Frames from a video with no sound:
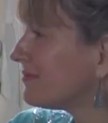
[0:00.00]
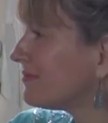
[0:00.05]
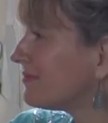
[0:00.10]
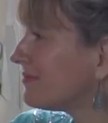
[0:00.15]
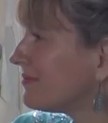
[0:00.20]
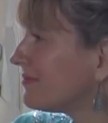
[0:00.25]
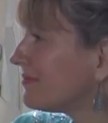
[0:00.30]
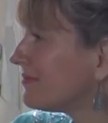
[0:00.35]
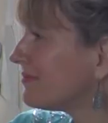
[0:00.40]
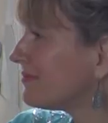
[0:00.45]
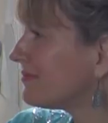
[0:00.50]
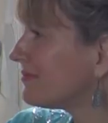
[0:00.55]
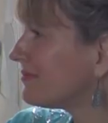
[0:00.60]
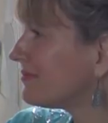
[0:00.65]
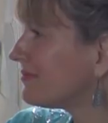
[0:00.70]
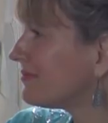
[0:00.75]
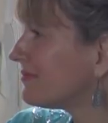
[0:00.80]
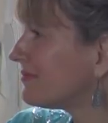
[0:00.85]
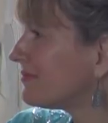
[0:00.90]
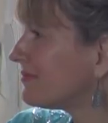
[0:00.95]

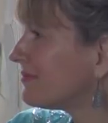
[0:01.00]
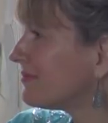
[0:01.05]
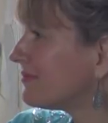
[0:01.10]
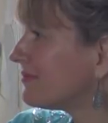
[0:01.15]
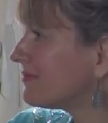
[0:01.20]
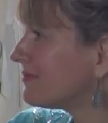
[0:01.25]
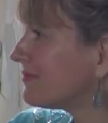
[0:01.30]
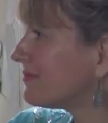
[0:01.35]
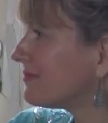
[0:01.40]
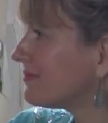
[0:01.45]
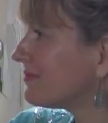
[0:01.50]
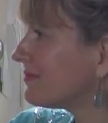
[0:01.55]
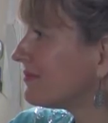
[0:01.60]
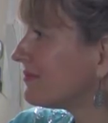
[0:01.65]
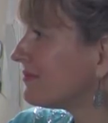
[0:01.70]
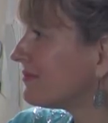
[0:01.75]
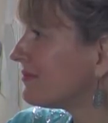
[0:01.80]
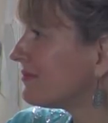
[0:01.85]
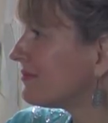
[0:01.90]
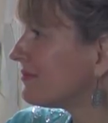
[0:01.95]

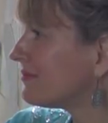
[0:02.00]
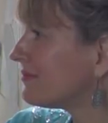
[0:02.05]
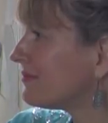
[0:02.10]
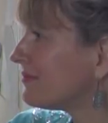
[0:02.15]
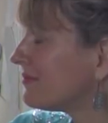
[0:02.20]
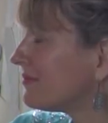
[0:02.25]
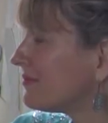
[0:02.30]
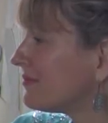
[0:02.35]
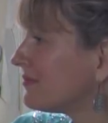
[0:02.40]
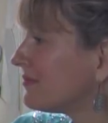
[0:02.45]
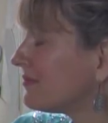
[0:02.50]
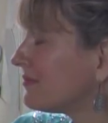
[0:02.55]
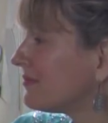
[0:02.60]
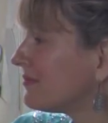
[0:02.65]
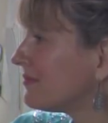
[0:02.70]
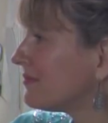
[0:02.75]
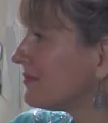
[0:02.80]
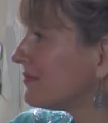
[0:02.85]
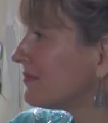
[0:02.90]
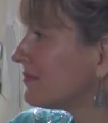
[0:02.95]

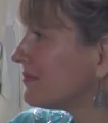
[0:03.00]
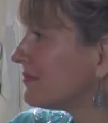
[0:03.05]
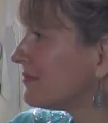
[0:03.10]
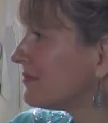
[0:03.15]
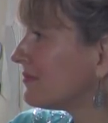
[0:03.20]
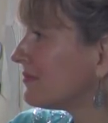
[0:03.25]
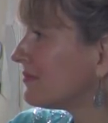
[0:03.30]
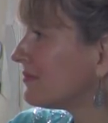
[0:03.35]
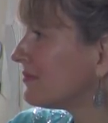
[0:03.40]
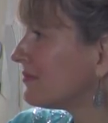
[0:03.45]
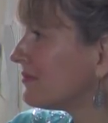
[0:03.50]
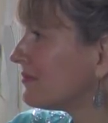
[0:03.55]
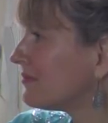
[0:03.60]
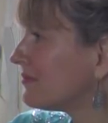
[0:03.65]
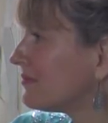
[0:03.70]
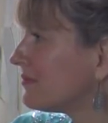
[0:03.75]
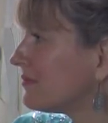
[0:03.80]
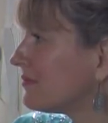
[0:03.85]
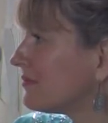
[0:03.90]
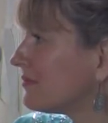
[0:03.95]

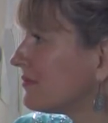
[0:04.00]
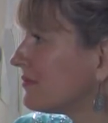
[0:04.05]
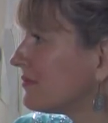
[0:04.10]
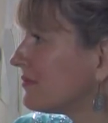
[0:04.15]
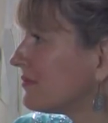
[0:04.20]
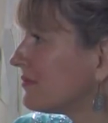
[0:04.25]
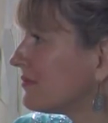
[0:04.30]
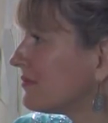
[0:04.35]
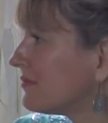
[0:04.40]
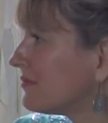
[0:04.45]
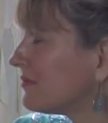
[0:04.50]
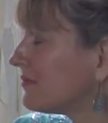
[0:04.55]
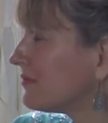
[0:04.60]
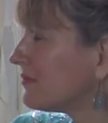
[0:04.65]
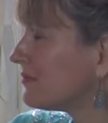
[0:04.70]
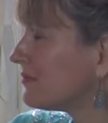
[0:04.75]
(not speaking)